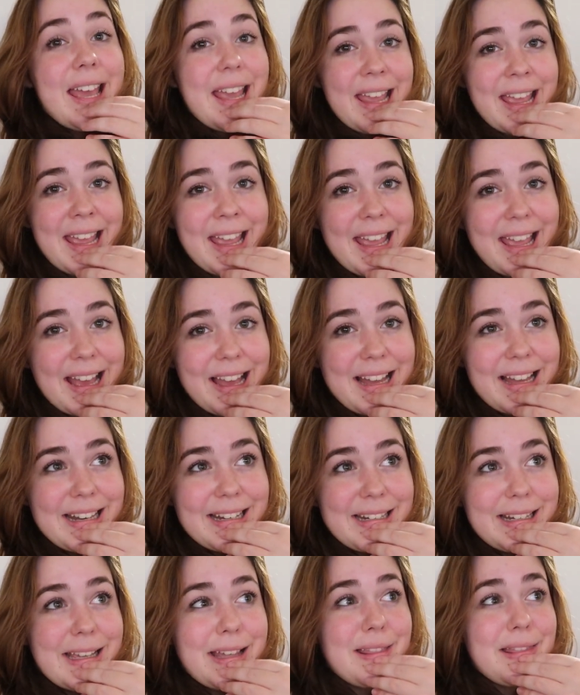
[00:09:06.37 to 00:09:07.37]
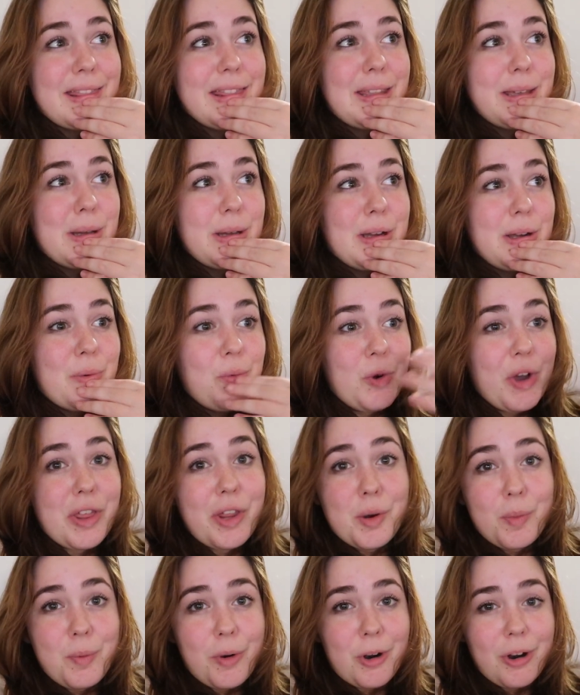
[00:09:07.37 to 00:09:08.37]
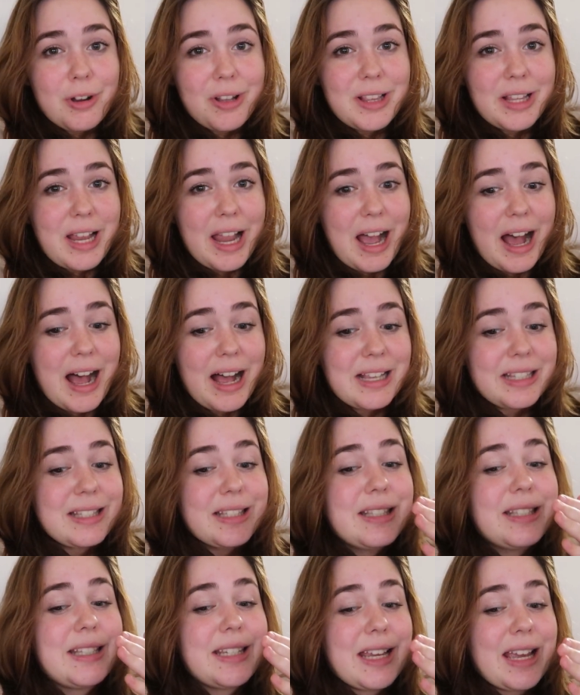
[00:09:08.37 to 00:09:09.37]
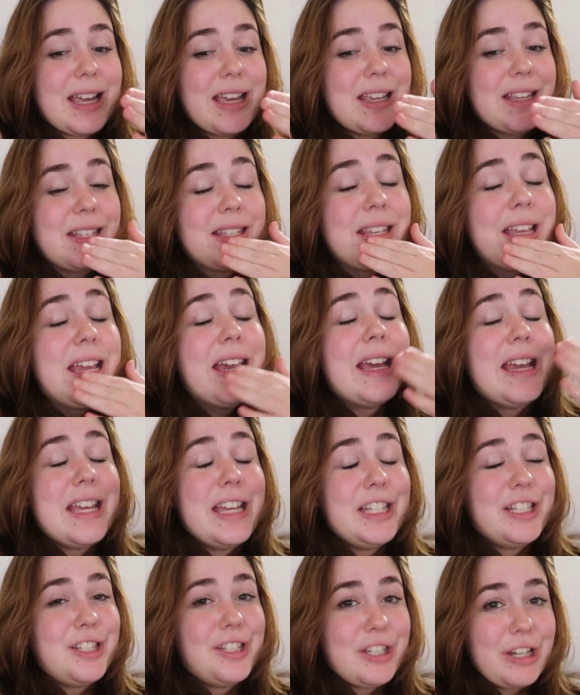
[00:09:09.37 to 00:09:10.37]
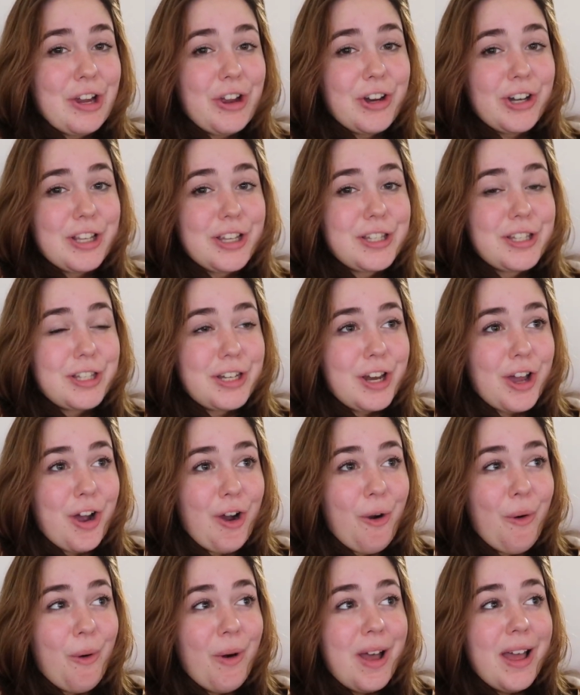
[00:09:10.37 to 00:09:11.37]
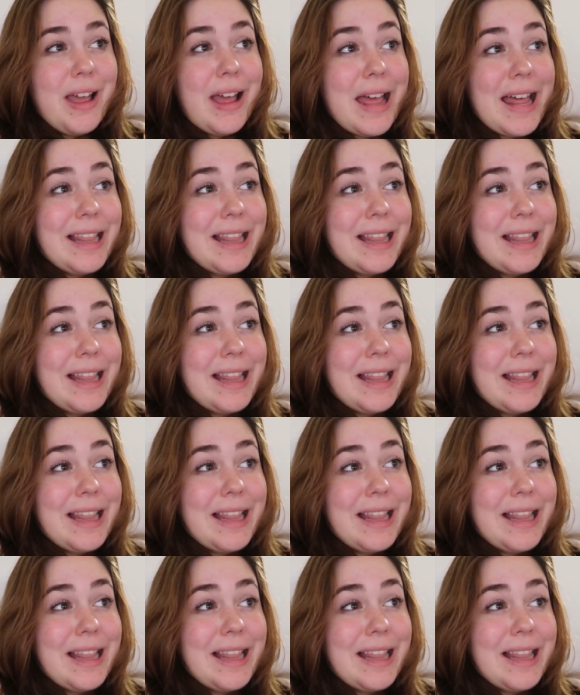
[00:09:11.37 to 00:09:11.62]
and the weather broadcast says it's gonna snow